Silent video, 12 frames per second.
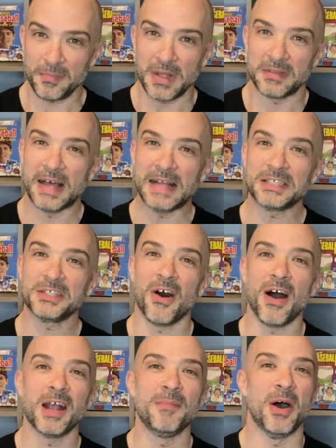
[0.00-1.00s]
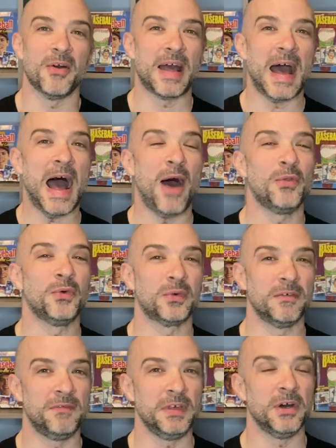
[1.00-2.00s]
let's talk about how the
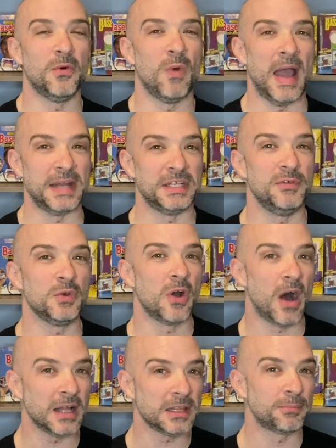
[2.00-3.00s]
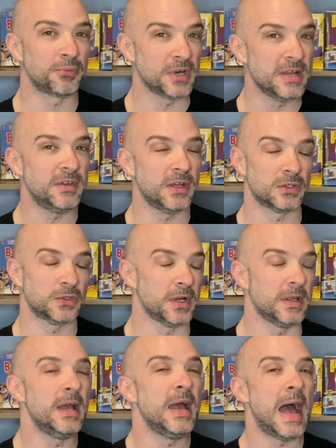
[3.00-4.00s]
reveal went. If you caught the previous,
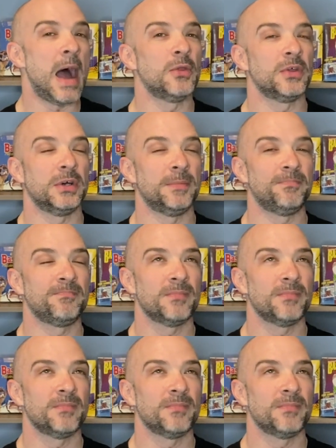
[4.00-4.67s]
how the